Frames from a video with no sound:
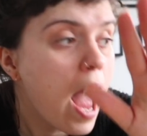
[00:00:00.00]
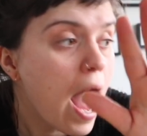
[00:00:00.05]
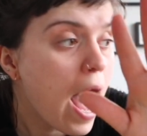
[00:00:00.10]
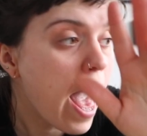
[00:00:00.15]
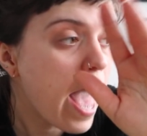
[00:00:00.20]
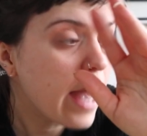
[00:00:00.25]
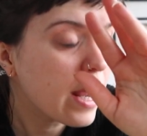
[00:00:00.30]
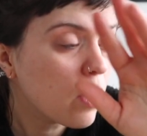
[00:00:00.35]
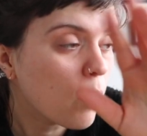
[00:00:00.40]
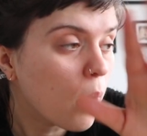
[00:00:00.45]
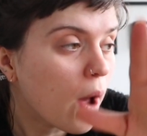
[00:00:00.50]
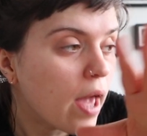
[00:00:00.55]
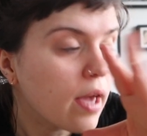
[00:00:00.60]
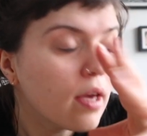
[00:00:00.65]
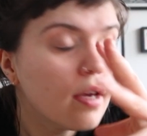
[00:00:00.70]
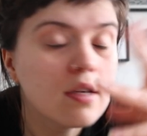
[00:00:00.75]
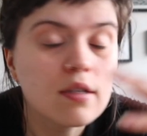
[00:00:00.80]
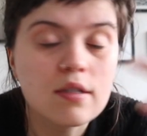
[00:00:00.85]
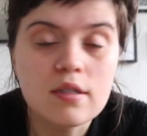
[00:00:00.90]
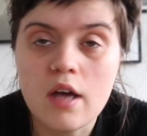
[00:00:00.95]

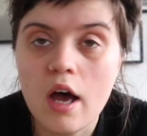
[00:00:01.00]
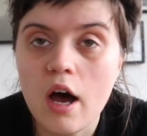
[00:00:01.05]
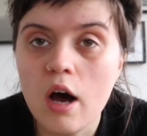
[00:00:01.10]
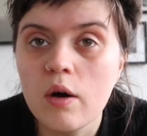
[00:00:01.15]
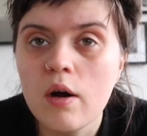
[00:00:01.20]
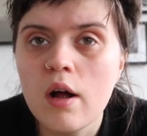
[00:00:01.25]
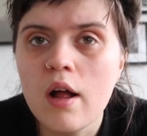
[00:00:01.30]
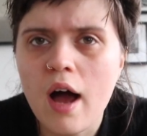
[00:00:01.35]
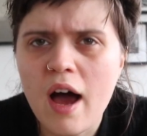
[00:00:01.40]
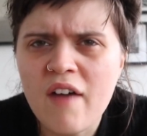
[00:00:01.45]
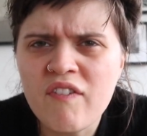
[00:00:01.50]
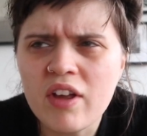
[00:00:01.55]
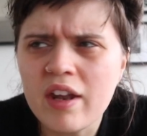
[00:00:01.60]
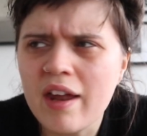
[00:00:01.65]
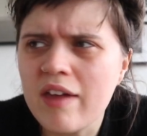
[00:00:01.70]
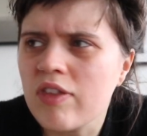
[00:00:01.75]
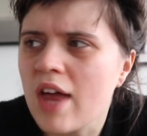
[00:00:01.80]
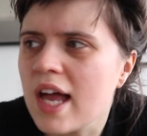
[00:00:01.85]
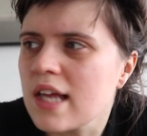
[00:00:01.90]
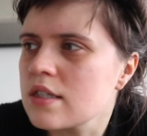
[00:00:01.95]
Anyway, so I feel
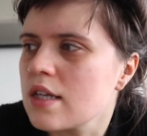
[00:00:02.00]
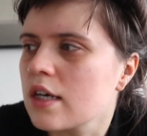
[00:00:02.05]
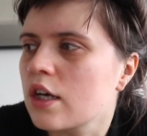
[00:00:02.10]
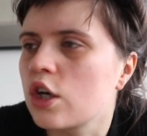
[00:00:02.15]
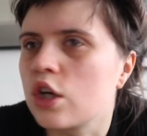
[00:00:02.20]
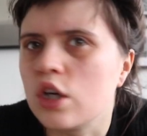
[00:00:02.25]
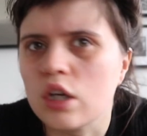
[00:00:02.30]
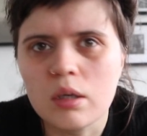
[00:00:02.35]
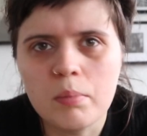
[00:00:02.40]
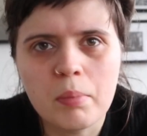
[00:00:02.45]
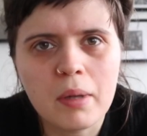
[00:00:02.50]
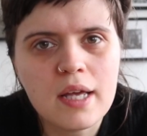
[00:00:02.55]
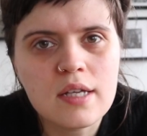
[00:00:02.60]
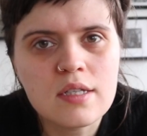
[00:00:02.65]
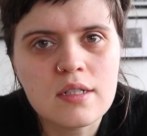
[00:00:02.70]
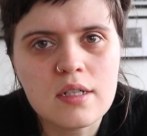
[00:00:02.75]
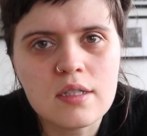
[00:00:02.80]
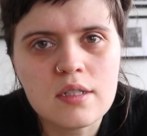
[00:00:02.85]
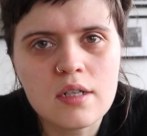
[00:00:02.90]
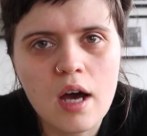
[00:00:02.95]
like that's like a good
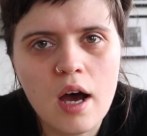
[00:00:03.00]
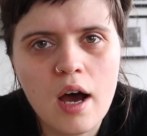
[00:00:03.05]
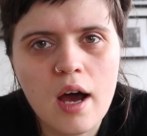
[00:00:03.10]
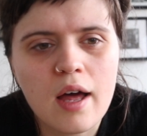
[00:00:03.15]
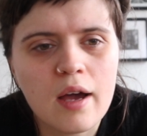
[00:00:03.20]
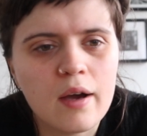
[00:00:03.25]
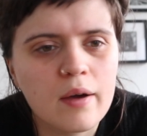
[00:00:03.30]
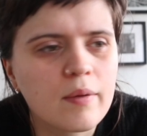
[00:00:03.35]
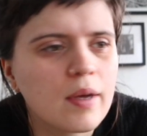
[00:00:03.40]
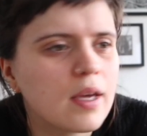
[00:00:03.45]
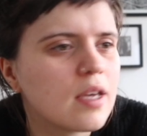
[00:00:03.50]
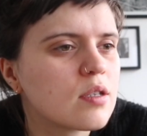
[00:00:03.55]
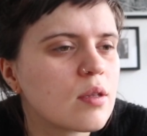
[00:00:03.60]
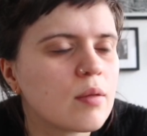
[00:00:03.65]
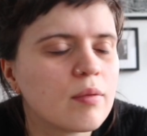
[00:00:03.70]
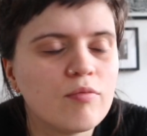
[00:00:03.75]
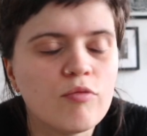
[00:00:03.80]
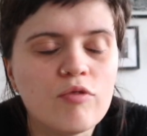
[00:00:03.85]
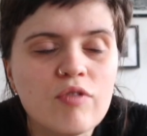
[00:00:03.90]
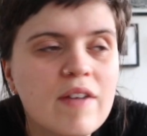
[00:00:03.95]
place to start. He's
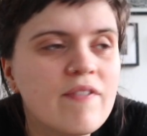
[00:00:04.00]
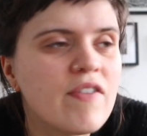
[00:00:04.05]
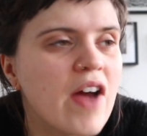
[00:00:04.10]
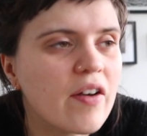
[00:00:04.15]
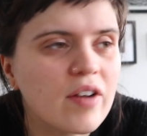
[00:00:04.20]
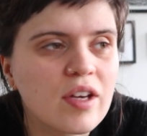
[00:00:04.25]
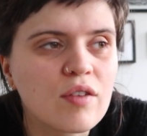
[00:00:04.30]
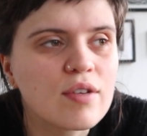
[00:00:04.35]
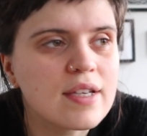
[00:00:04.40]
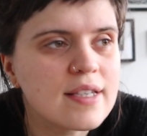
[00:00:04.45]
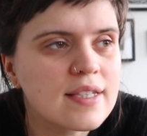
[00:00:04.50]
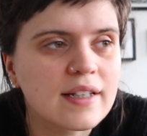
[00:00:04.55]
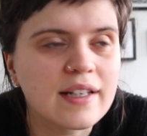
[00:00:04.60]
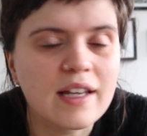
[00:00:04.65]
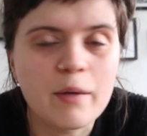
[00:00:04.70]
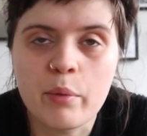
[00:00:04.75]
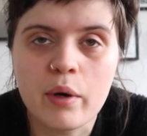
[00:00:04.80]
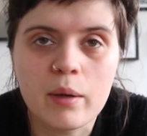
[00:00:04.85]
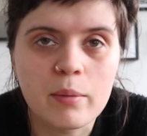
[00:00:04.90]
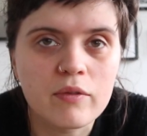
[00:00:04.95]
very
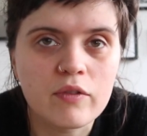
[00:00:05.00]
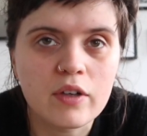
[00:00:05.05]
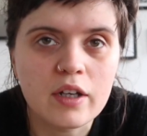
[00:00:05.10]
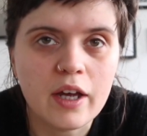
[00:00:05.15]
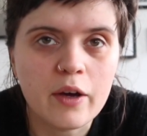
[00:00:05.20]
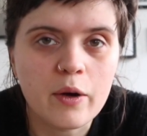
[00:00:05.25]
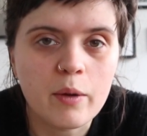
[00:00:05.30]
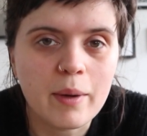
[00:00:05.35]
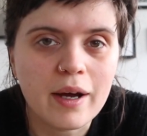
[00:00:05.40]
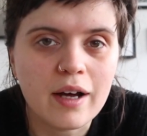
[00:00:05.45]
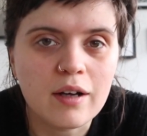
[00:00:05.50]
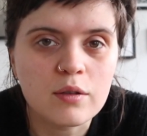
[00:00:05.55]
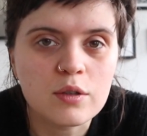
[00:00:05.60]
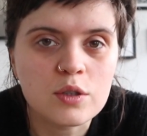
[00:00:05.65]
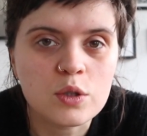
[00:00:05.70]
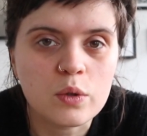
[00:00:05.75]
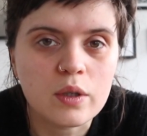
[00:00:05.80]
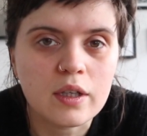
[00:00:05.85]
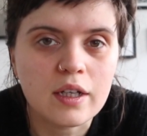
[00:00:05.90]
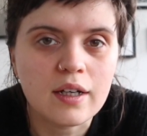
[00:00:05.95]
recently put up a video about
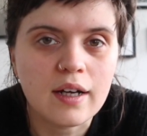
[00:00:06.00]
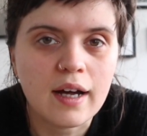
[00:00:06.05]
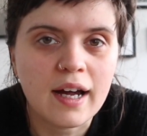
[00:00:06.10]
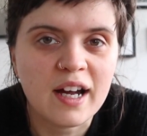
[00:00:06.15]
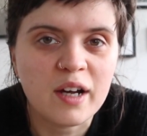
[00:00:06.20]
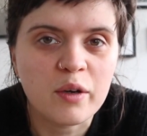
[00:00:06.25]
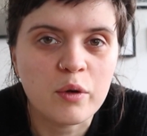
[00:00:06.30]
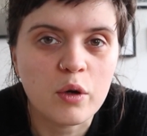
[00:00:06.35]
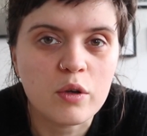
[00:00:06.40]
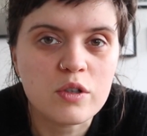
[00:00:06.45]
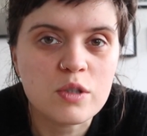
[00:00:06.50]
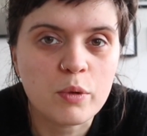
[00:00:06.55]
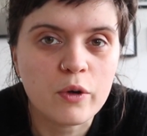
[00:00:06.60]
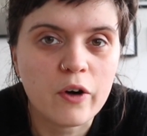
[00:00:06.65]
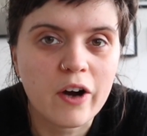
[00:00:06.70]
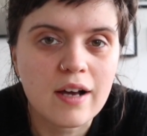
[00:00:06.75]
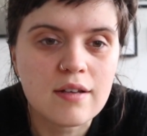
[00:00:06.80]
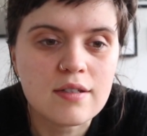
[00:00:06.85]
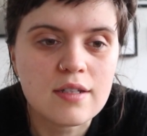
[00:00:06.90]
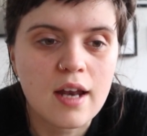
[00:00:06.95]
talking how not to
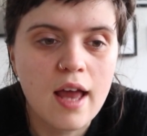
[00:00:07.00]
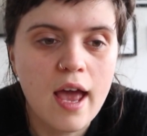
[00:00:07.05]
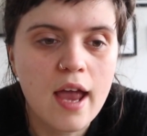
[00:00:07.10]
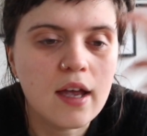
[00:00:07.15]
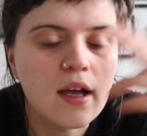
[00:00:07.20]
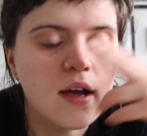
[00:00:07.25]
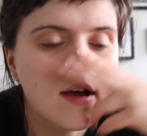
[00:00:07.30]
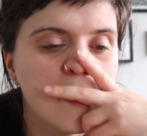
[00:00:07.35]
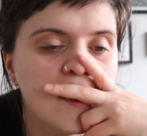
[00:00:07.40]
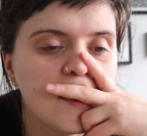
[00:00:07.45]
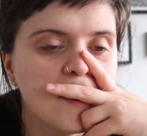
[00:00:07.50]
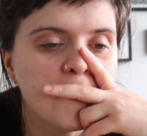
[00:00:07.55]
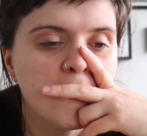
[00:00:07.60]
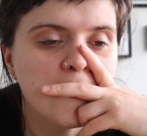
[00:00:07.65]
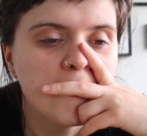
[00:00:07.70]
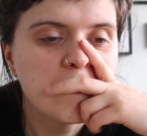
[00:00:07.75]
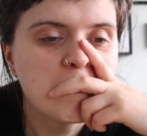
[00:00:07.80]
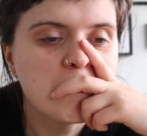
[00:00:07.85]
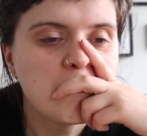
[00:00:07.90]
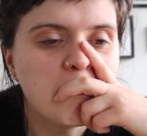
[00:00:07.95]
procrastinate.
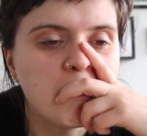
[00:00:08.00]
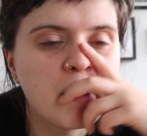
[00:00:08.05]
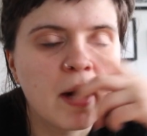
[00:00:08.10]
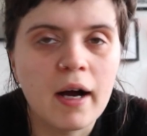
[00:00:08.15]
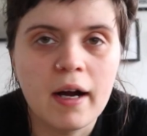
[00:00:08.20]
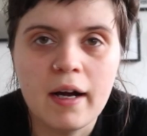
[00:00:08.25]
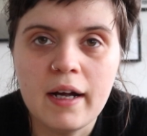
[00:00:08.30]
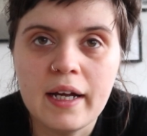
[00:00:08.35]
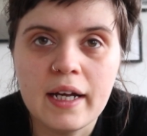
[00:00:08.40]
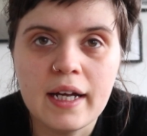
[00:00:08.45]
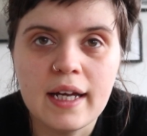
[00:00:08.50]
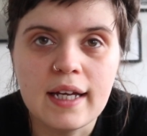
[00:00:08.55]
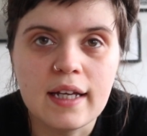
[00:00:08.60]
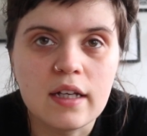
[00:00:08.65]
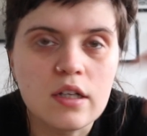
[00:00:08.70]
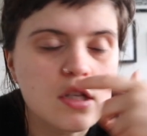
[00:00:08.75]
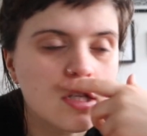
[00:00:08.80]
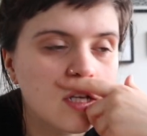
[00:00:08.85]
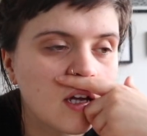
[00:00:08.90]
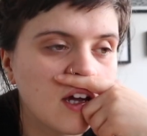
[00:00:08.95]
But
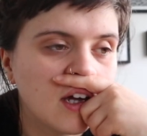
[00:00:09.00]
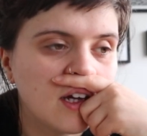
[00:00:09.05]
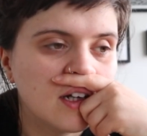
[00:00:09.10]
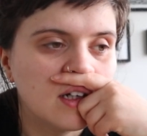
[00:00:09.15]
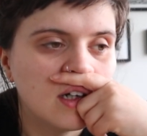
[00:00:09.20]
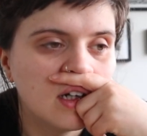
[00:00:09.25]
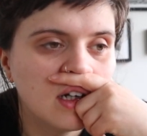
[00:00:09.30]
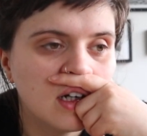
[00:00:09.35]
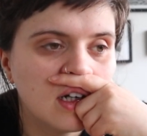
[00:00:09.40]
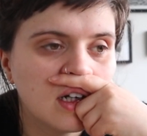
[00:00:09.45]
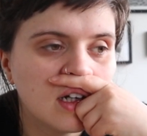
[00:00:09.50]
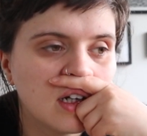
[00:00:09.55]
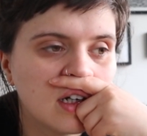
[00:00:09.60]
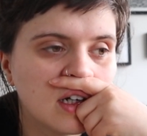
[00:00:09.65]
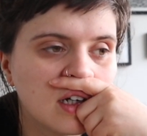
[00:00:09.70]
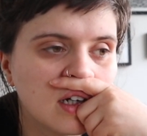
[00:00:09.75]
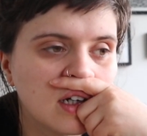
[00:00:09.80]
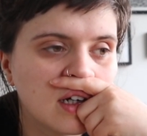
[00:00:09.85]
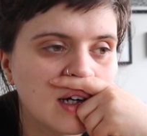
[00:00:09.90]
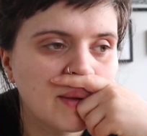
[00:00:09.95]
in turn,
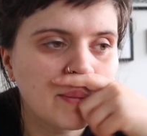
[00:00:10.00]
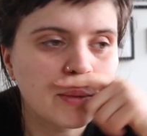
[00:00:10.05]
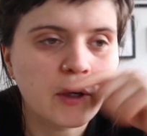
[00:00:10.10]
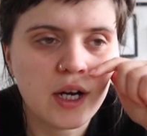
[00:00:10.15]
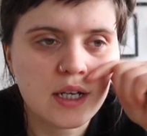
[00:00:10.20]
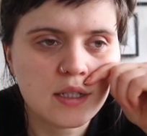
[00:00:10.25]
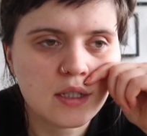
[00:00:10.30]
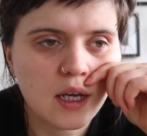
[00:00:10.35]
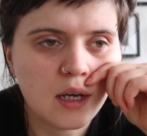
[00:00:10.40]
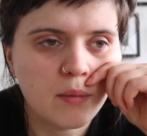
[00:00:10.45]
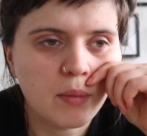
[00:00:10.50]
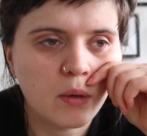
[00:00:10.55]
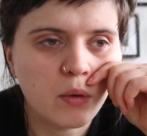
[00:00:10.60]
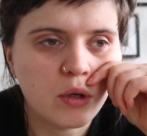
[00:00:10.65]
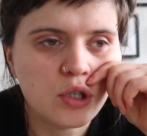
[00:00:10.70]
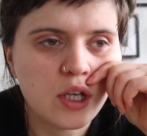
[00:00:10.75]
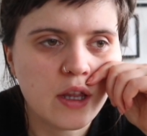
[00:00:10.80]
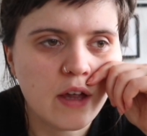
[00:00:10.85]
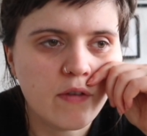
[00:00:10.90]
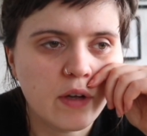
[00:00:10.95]
I procrastinated by
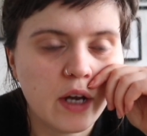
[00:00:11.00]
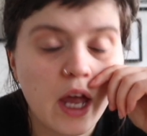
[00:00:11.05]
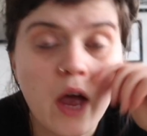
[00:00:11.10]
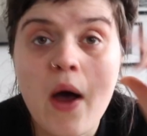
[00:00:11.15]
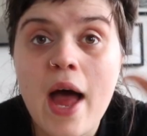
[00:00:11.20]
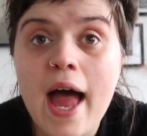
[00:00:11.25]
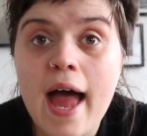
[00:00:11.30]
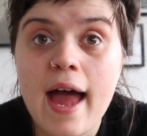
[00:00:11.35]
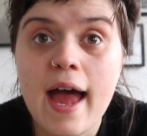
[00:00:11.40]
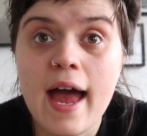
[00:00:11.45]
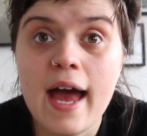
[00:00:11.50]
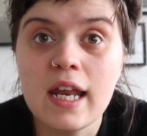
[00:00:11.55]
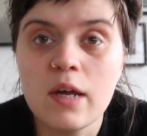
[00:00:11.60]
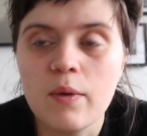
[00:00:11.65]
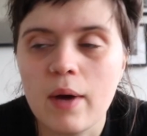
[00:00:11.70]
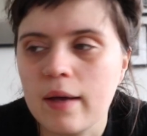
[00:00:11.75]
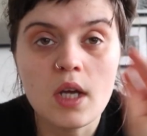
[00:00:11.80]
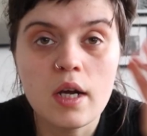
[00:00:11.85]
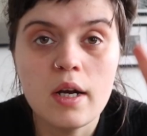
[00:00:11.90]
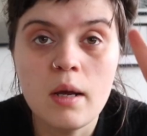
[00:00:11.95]
watching that video.
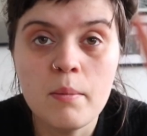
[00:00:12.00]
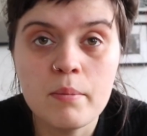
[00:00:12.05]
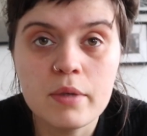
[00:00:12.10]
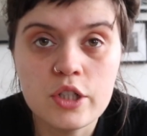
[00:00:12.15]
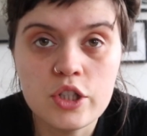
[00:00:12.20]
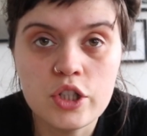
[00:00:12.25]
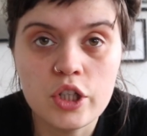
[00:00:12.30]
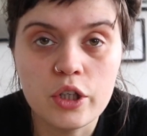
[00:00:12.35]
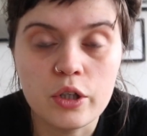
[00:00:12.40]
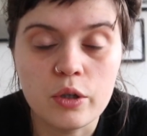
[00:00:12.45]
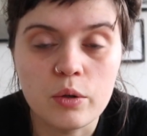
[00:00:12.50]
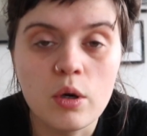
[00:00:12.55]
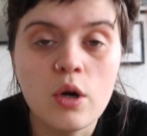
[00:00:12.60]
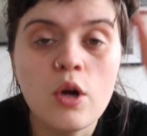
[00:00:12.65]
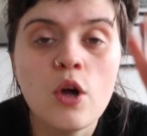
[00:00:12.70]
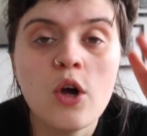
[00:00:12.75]
Anyway, number 2,